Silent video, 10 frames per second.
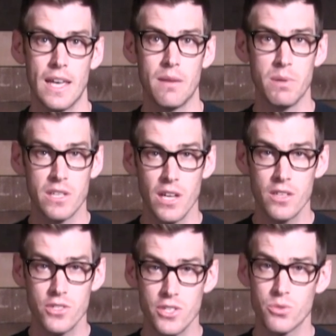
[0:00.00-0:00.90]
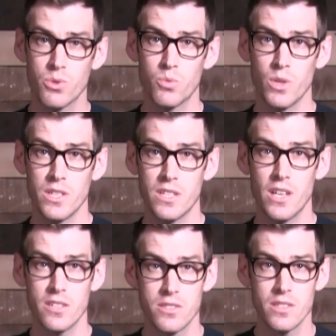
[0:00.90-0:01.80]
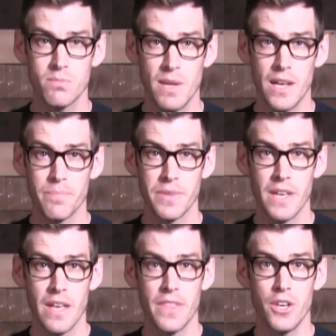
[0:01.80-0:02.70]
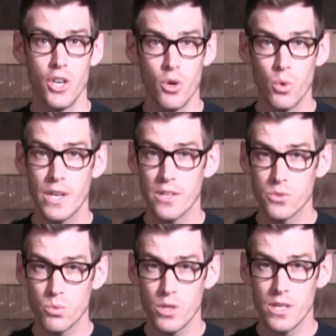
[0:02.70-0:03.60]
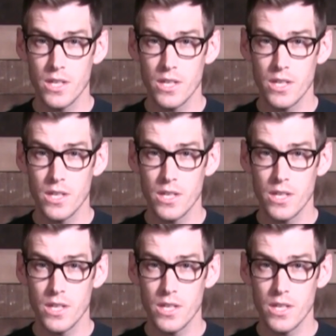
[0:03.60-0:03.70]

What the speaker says: And because Jesus was willing to touch this man that no one else would,